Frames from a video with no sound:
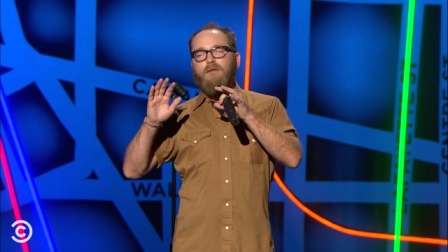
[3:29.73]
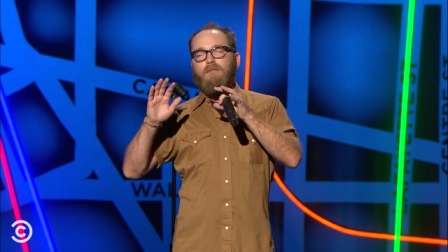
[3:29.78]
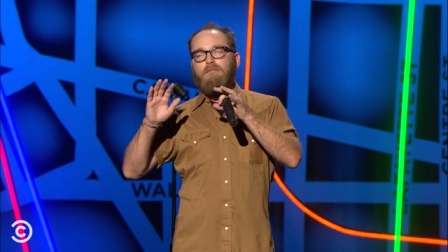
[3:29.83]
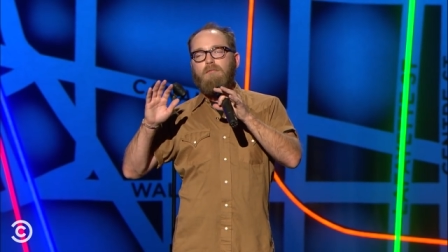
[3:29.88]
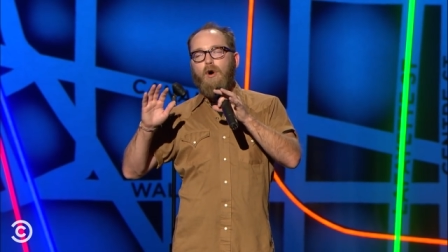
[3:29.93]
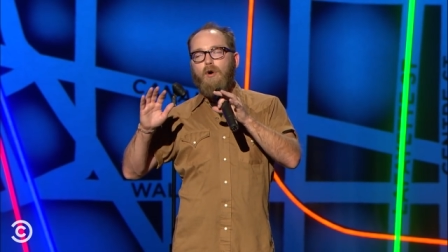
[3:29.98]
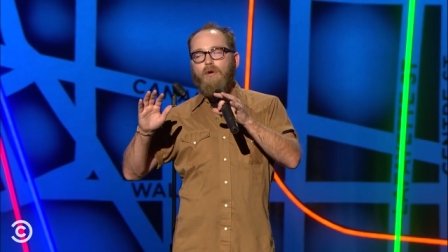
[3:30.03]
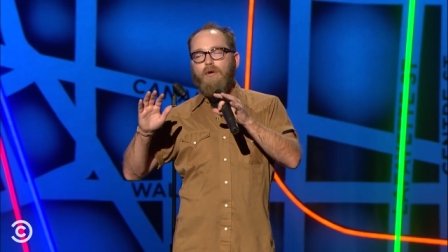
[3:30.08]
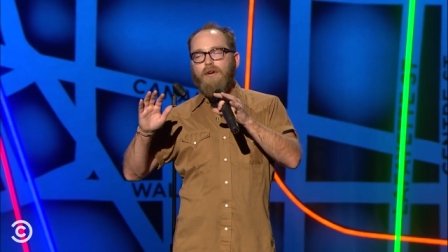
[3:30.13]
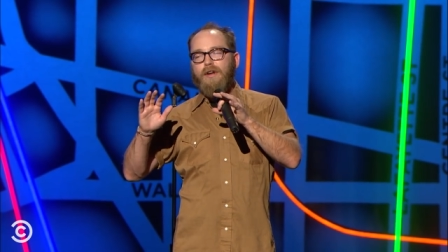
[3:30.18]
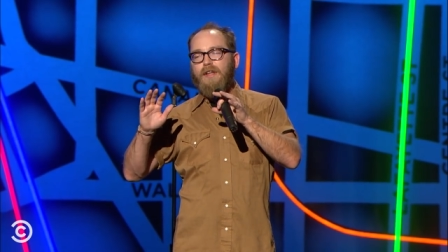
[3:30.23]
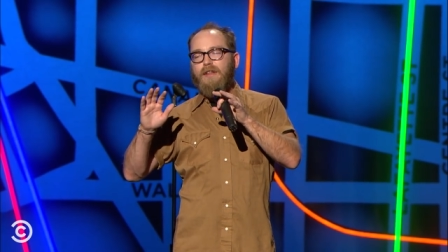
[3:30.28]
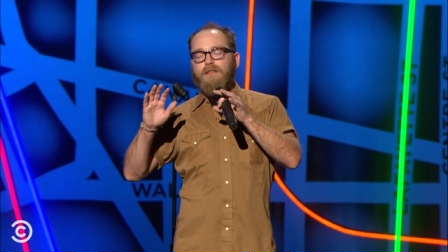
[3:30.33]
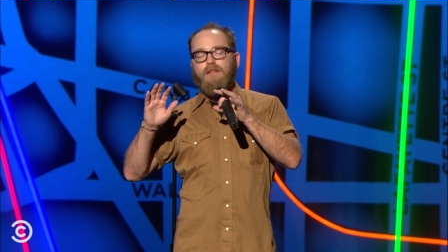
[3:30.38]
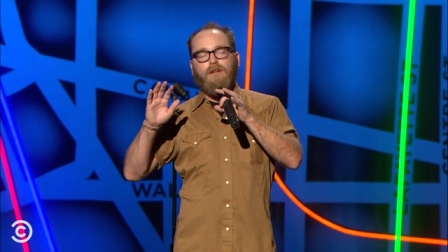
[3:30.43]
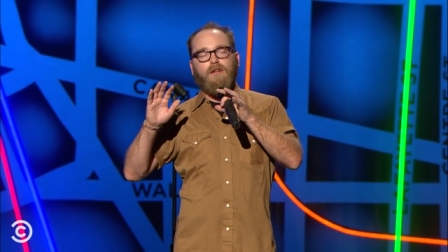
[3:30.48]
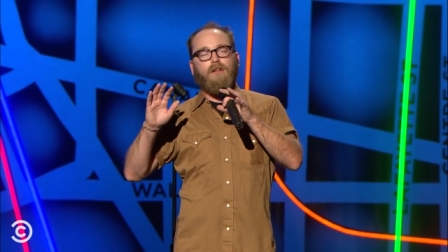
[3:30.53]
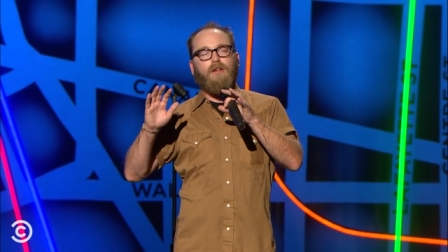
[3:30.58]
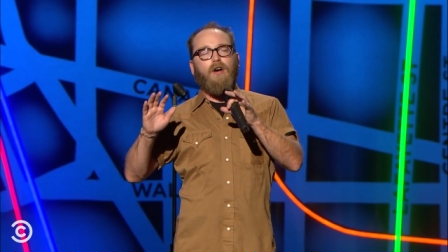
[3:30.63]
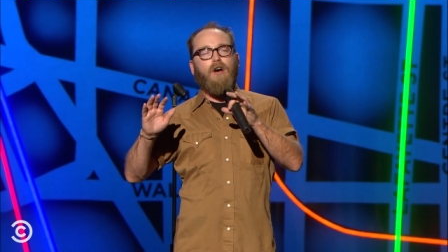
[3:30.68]
mourning
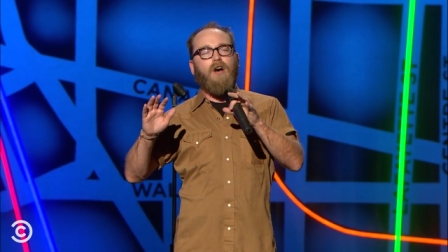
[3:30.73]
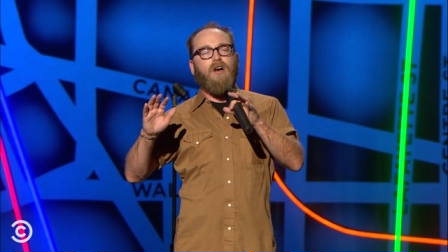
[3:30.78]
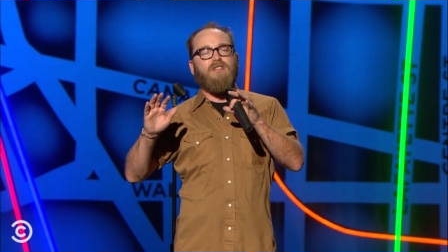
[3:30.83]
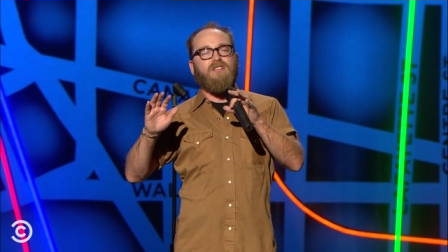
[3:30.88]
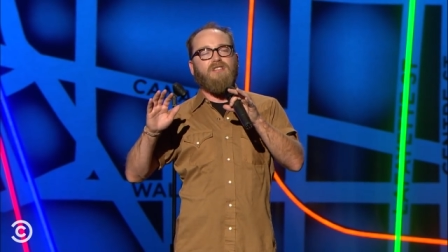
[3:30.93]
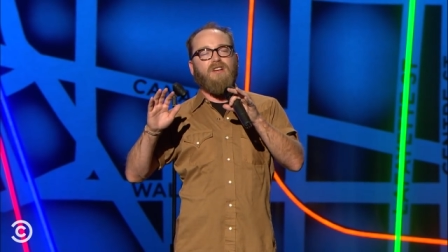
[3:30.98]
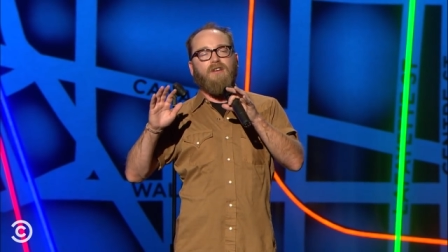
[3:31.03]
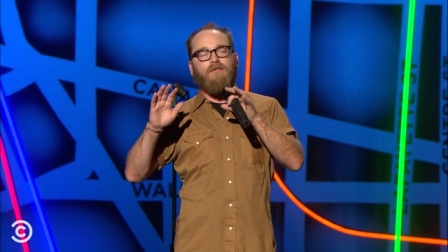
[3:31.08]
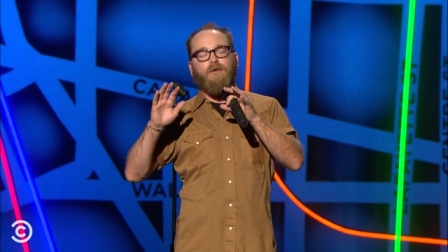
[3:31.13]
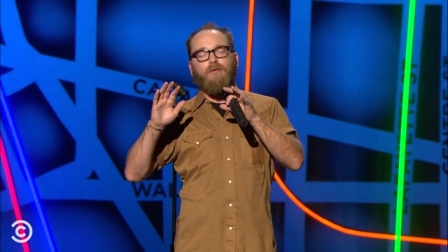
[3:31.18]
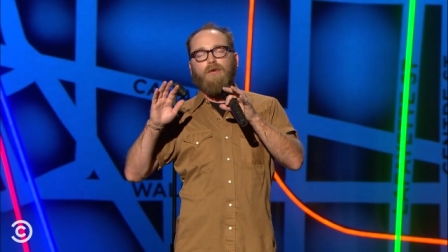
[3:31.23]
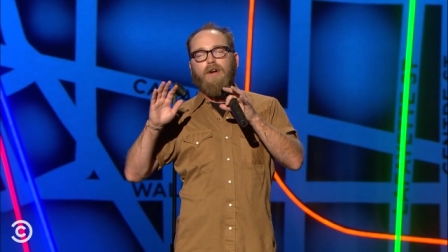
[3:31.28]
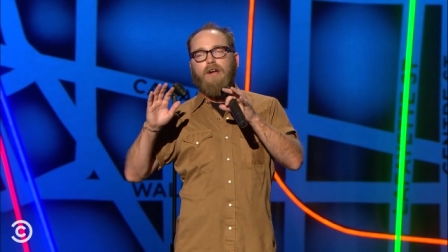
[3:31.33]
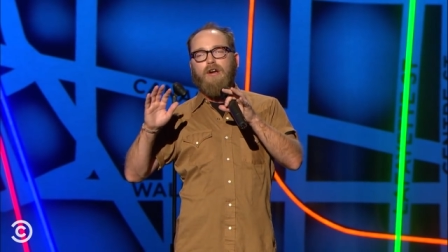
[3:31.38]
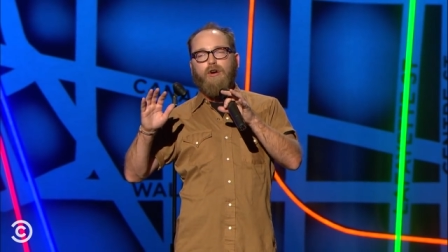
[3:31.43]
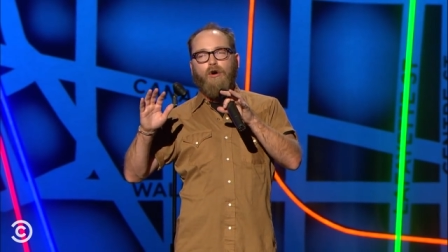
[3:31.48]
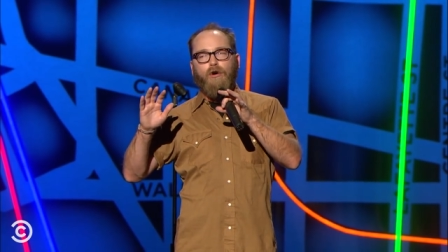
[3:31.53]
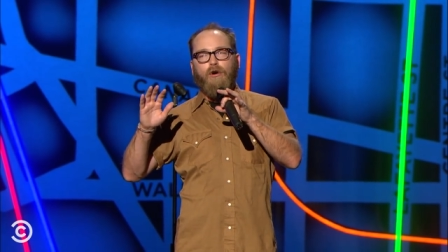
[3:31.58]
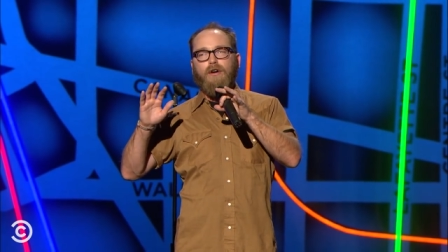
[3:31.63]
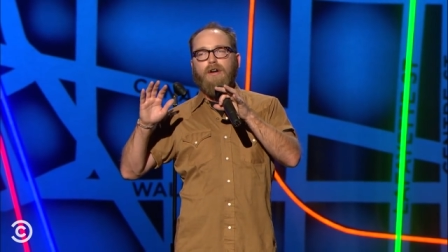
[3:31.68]
the loss of a
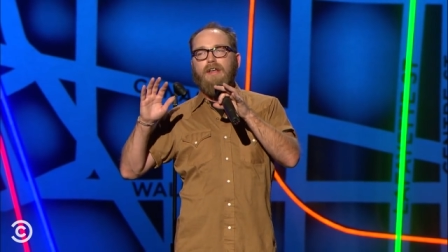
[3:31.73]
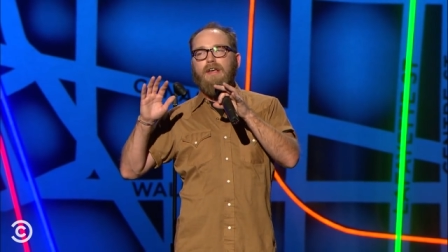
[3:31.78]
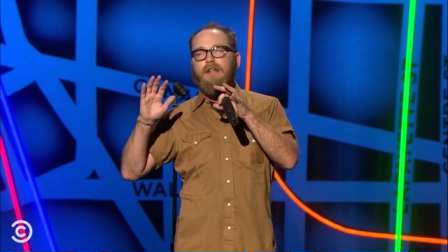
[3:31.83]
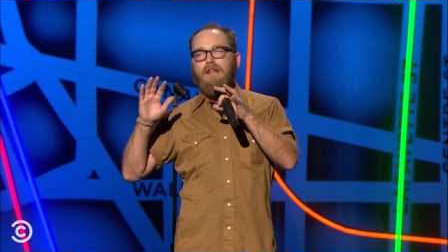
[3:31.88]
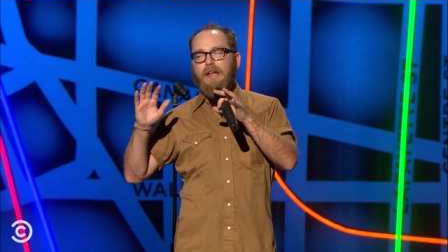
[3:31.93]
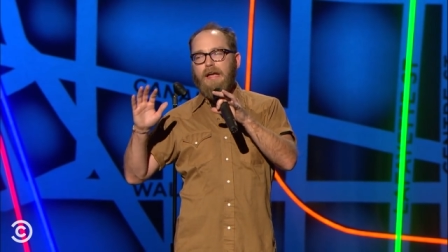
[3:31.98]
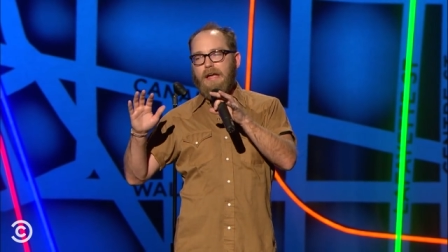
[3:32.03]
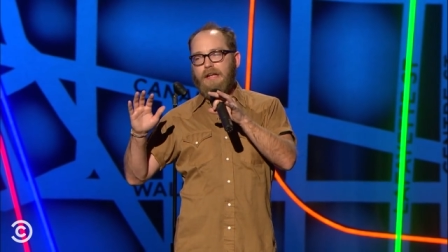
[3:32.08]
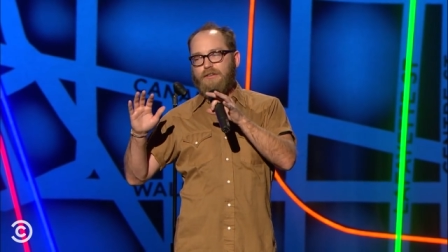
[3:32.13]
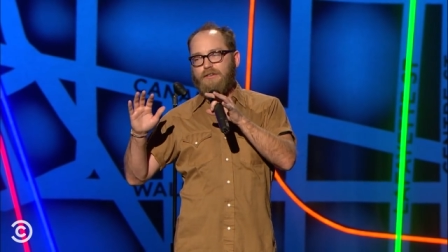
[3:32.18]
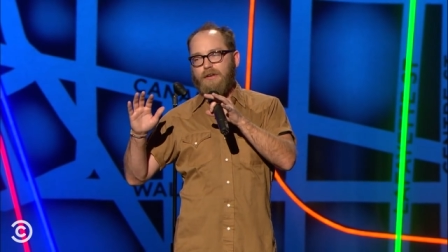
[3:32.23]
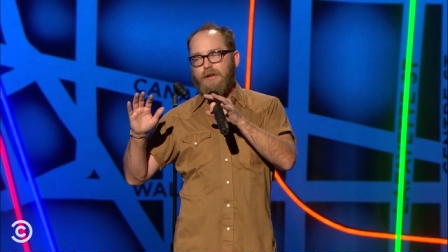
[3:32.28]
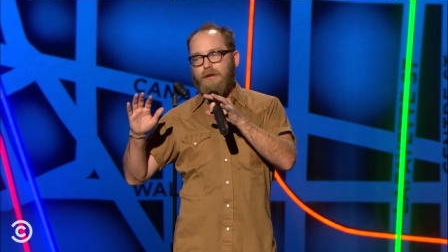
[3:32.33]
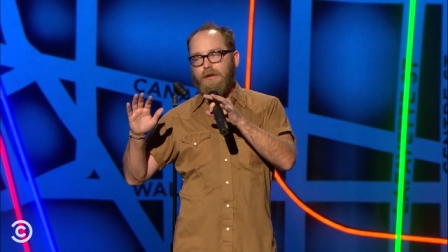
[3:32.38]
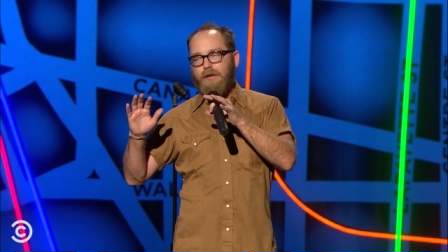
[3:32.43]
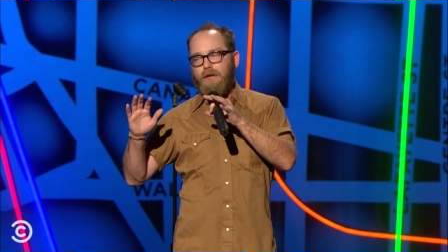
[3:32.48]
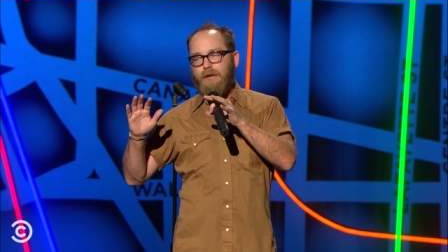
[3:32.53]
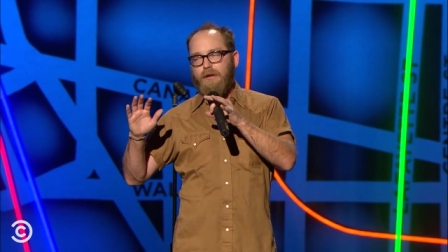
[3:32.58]
recording legend.